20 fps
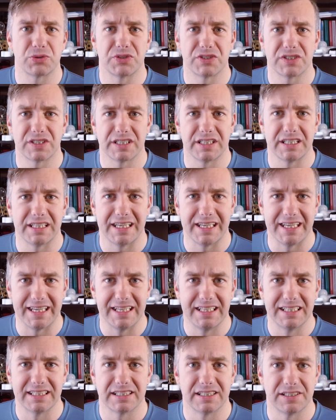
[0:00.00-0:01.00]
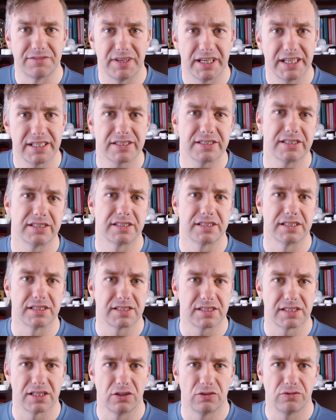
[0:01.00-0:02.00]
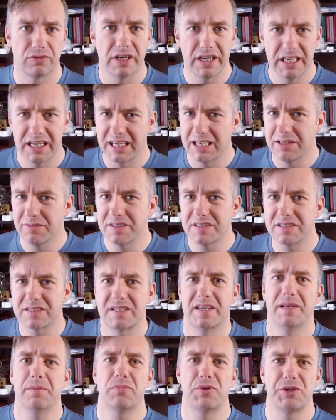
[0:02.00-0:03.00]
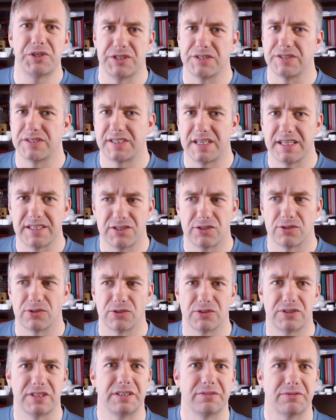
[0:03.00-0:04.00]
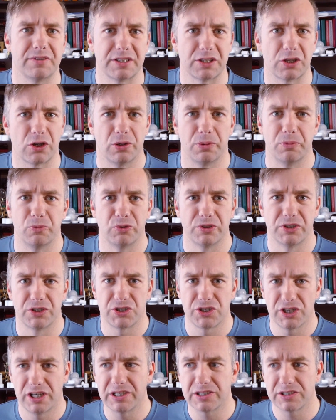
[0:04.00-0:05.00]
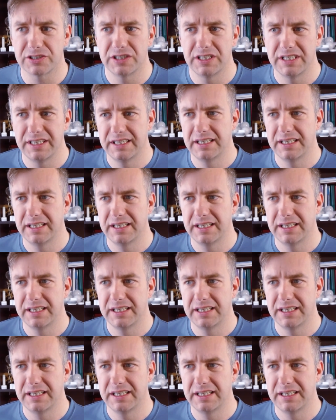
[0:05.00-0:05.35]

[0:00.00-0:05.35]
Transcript: to see in the devices itself. Even the temperature sensor doesn't even come with a chart.